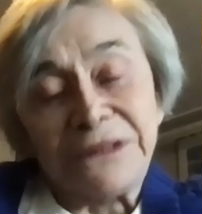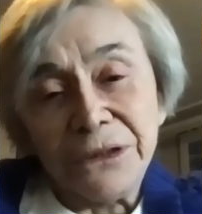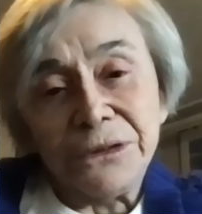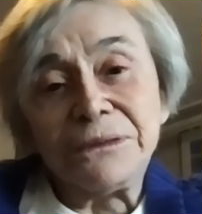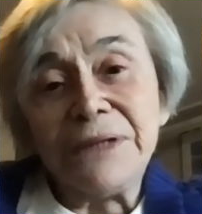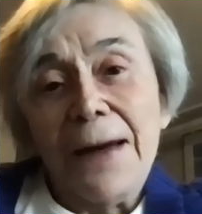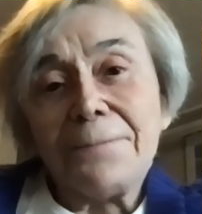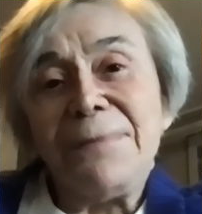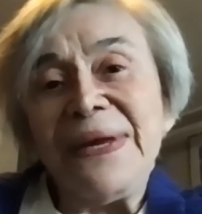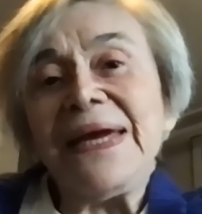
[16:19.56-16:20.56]
to
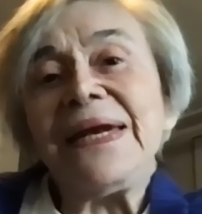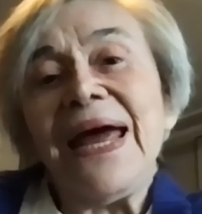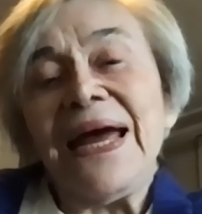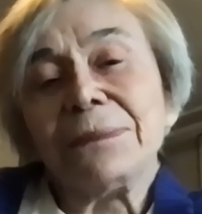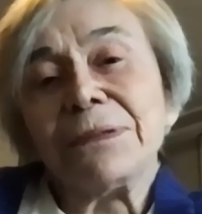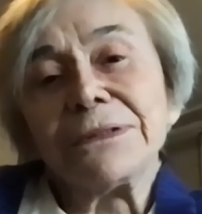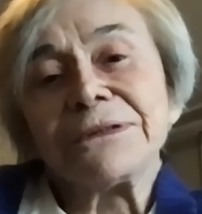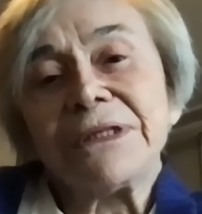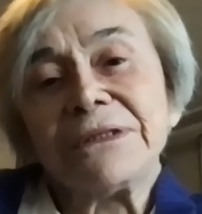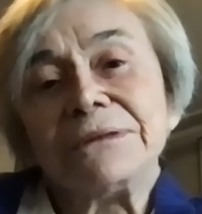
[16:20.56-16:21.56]
being able
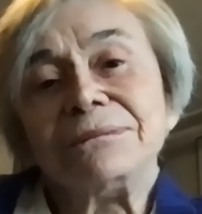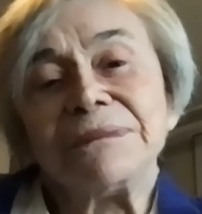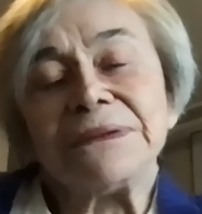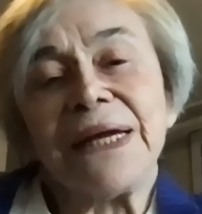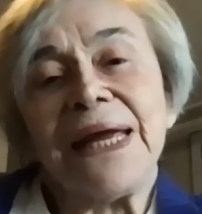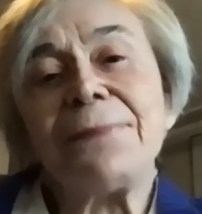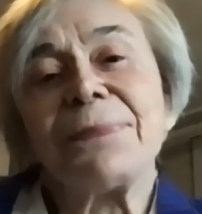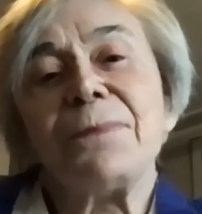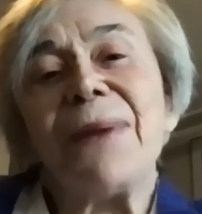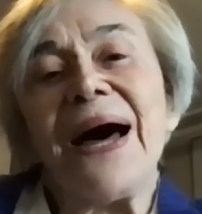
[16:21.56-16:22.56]
to
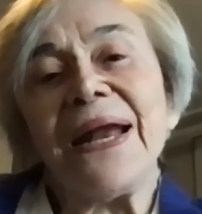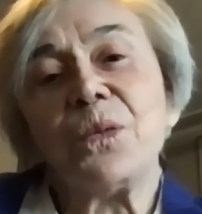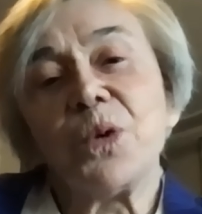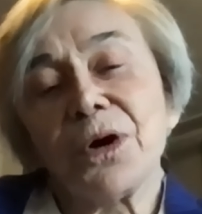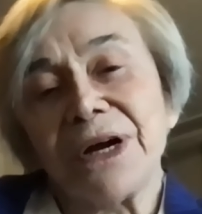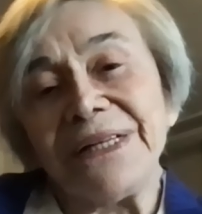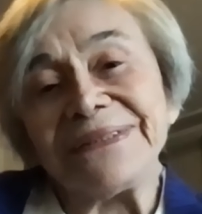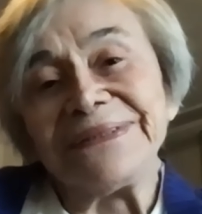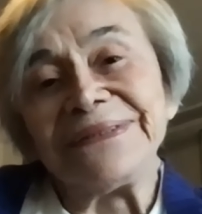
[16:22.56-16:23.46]
keep the body working.